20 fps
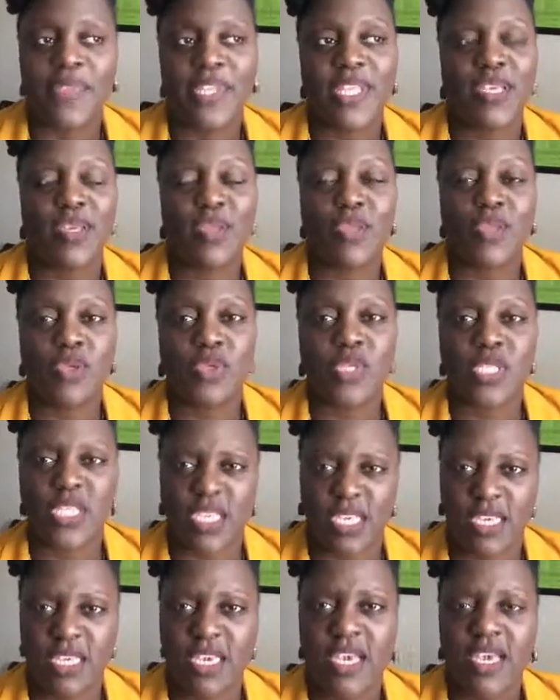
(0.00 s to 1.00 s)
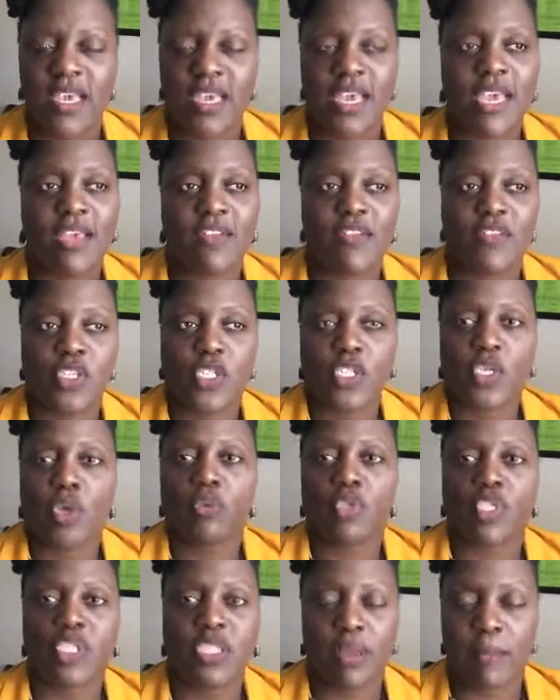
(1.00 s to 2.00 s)
You see, and
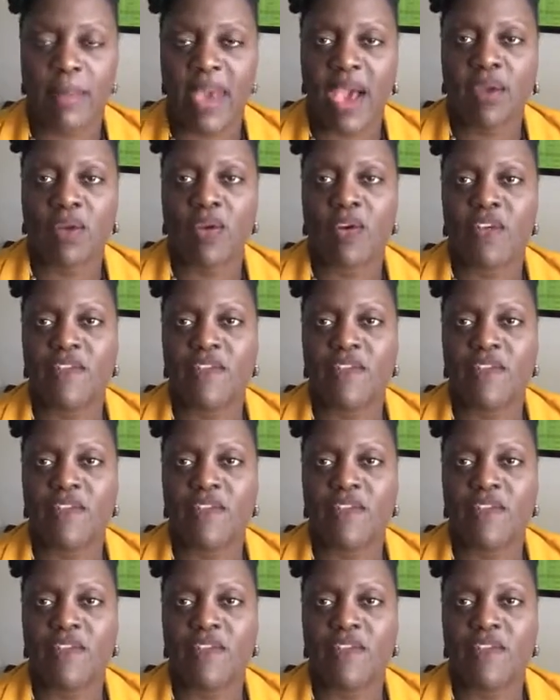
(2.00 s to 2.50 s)
search them out on